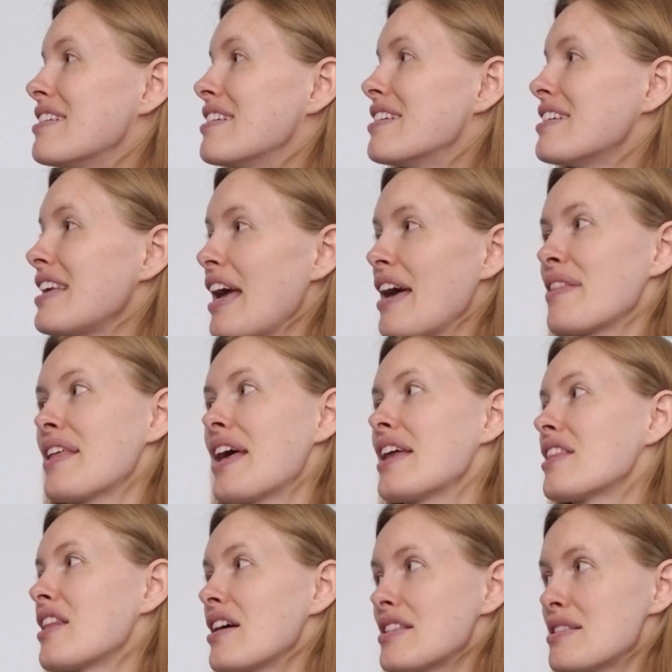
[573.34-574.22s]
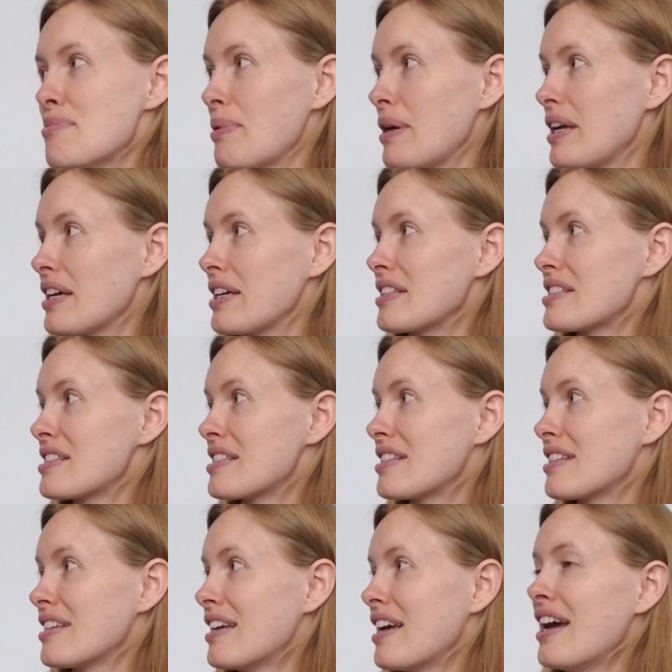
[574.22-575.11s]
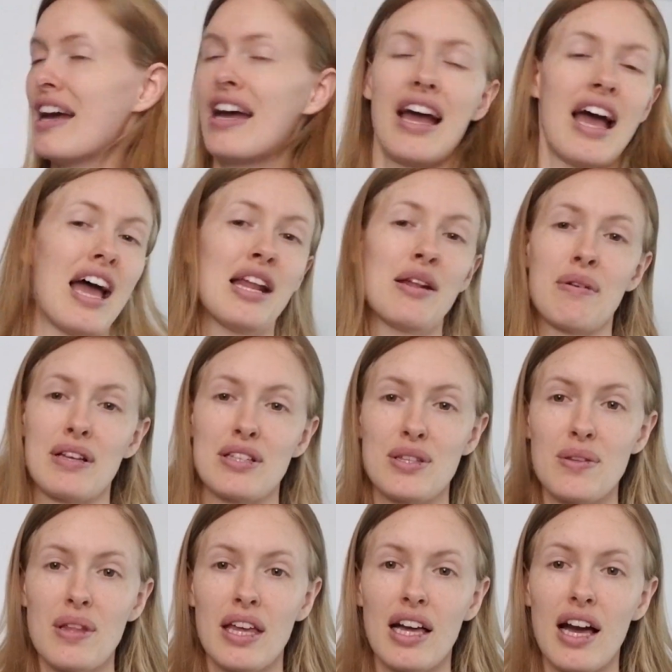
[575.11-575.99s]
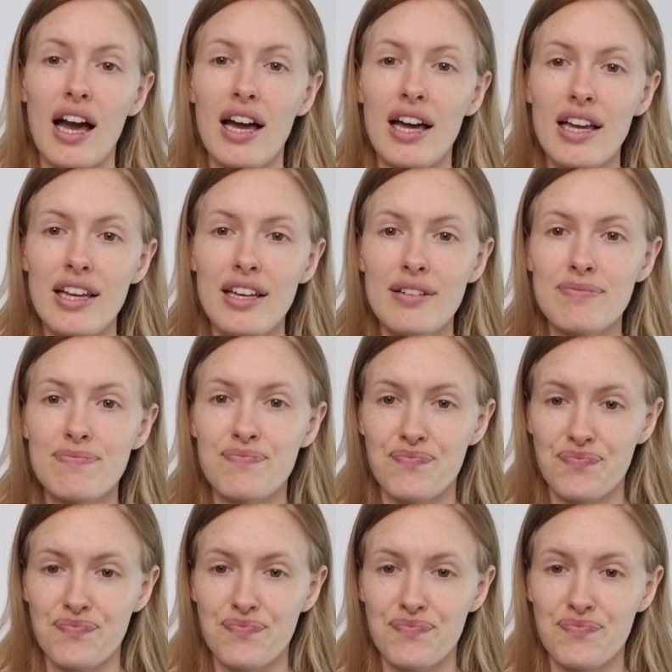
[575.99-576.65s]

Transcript: Yeah, they had lots of pigs. Anyway, so like I